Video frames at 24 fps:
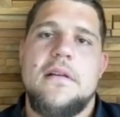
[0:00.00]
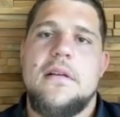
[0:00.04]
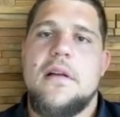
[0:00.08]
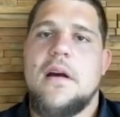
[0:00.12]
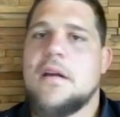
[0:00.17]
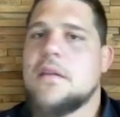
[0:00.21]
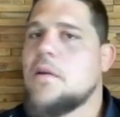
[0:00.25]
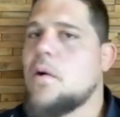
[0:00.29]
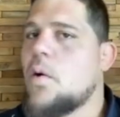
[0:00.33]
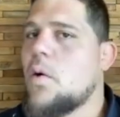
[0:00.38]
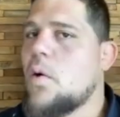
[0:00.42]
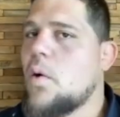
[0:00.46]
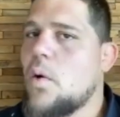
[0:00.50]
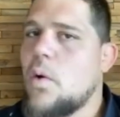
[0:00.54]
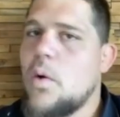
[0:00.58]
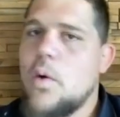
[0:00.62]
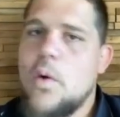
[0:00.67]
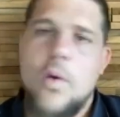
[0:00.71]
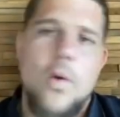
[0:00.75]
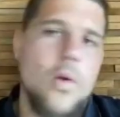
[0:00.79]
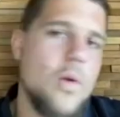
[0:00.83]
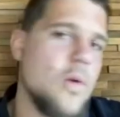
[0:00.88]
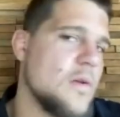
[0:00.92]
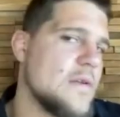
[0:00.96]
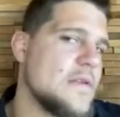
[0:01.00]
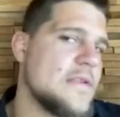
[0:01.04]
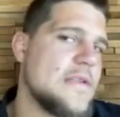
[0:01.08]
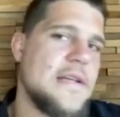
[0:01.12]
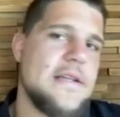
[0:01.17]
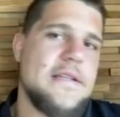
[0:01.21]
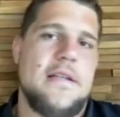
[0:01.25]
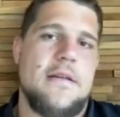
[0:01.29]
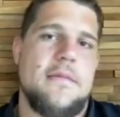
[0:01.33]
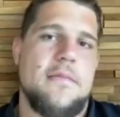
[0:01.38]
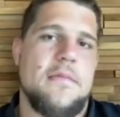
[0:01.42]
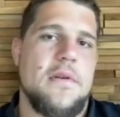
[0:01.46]
like the whole
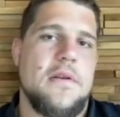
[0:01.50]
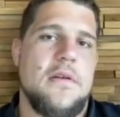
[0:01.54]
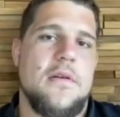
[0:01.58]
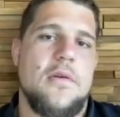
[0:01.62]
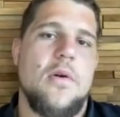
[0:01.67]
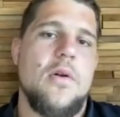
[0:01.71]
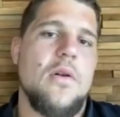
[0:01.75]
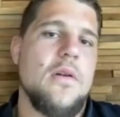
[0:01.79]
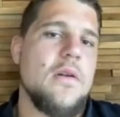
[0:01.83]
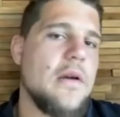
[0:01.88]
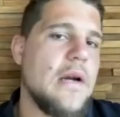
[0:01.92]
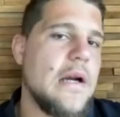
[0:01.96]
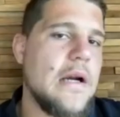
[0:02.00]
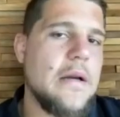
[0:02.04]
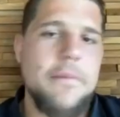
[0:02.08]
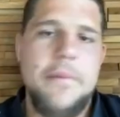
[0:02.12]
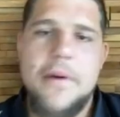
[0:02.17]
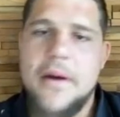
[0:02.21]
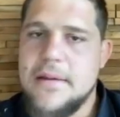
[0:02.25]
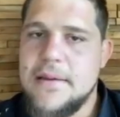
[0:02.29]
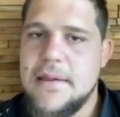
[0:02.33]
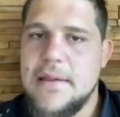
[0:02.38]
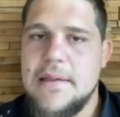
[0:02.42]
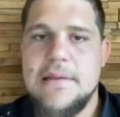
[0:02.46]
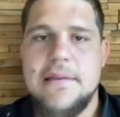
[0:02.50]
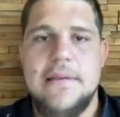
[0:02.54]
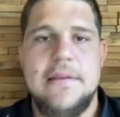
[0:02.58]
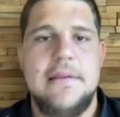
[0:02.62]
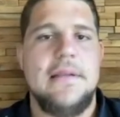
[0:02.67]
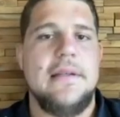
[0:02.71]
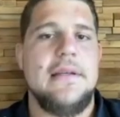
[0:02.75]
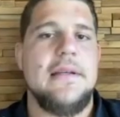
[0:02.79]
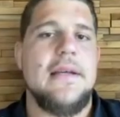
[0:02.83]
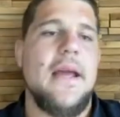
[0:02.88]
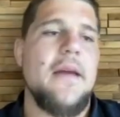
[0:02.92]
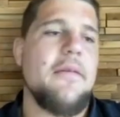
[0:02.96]
system, the whole rugby
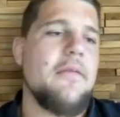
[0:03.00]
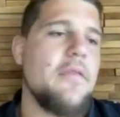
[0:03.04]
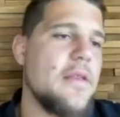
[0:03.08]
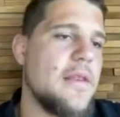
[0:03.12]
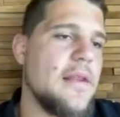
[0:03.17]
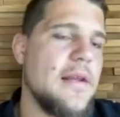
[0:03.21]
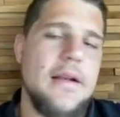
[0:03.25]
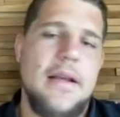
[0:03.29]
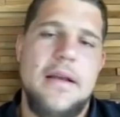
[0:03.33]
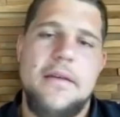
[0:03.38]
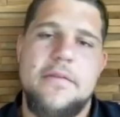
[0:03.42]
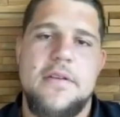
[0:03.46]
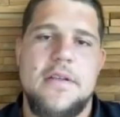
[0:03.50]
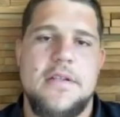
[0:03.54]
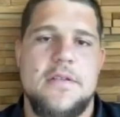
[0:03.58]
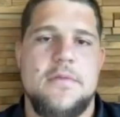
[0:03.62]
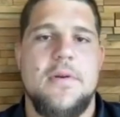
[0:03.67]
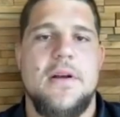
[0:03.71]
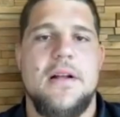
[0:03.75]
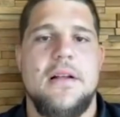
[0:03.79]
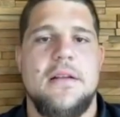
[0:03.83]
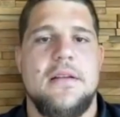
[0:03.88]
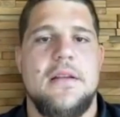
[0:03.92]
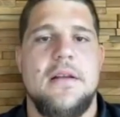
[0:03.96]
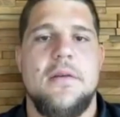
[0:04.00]
identity, everything left as well.